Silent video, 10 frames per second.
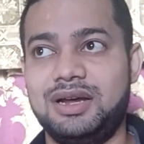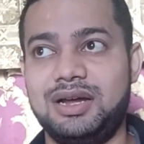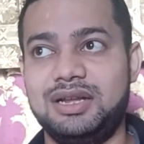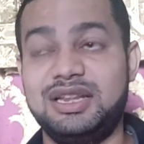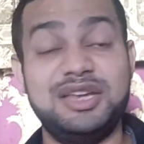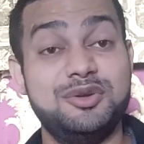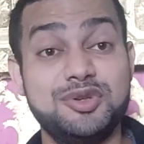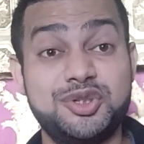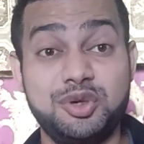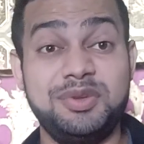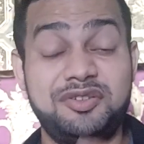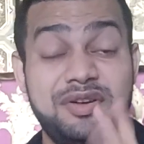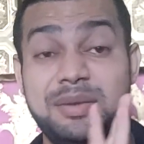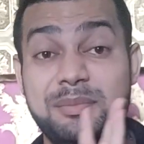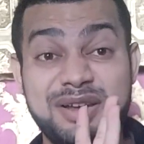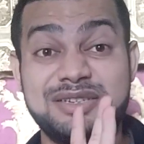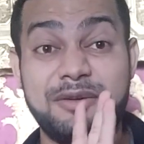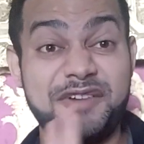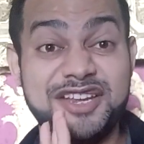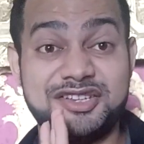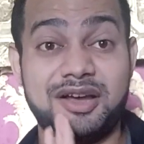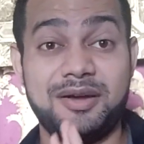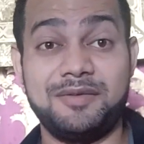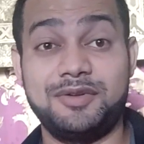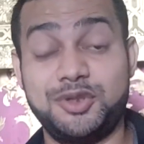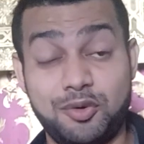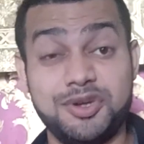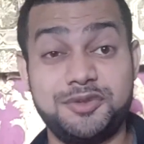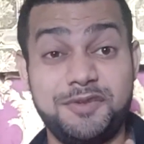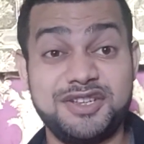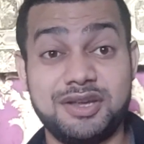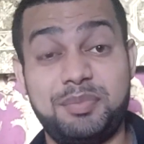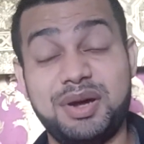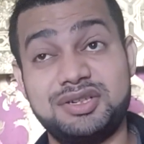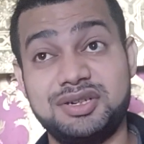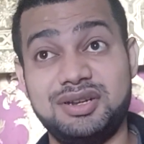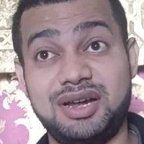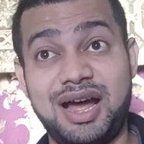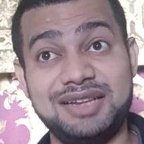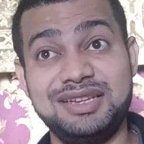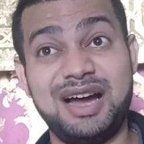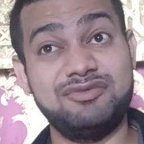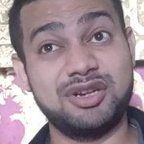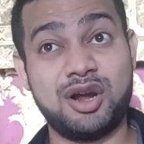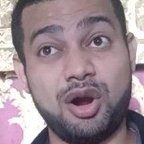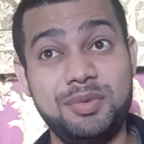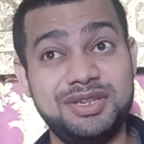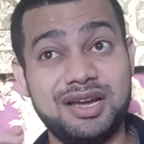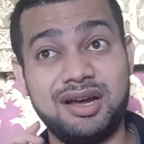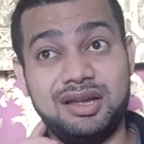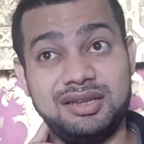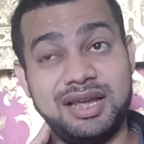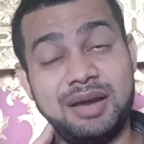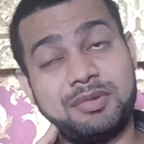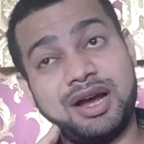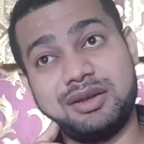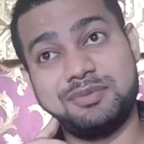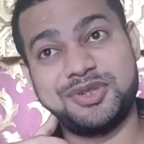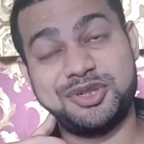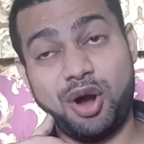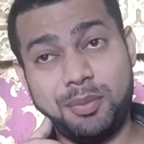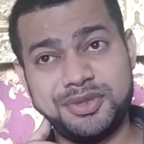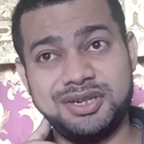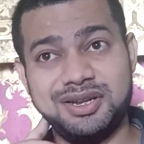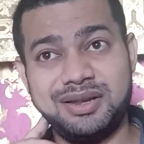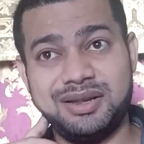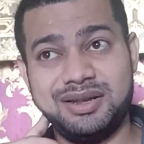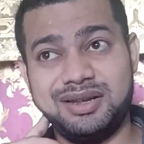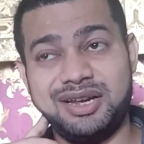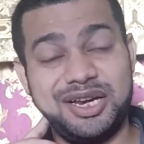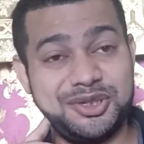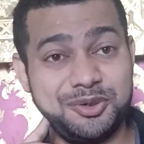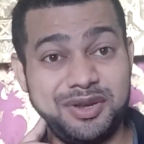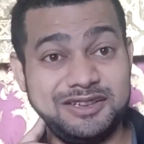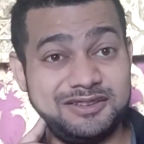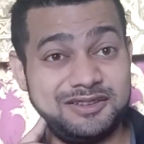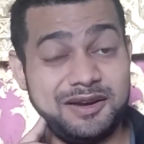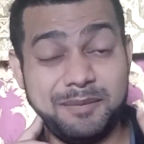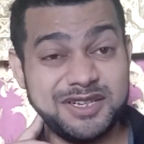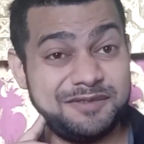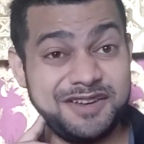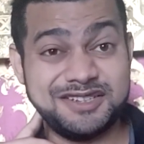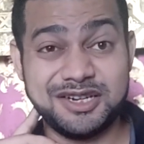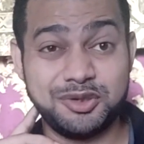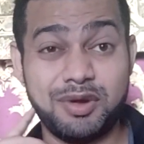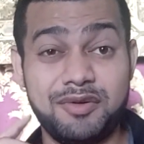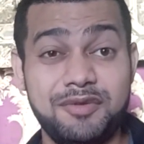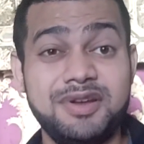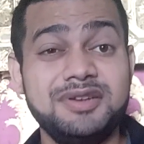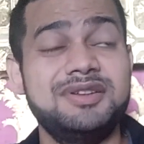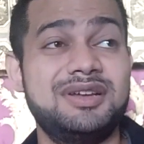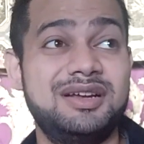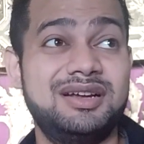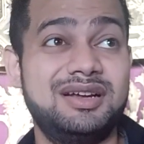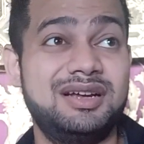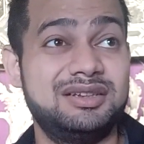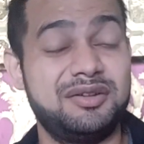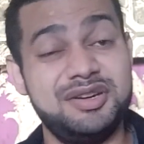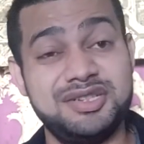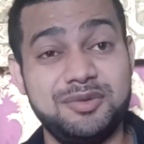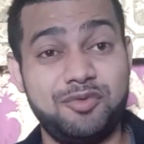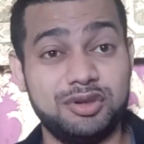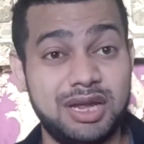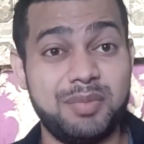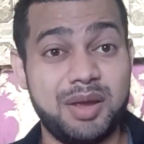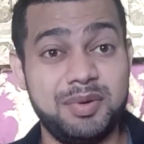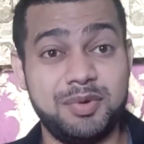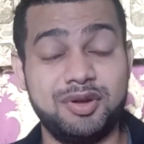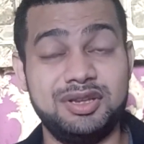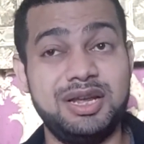there used to be 3 months visa, tourist visa, but I think after COVID they have kind of stopped issuing 3 months visa to everyone. The reason for that maybe because they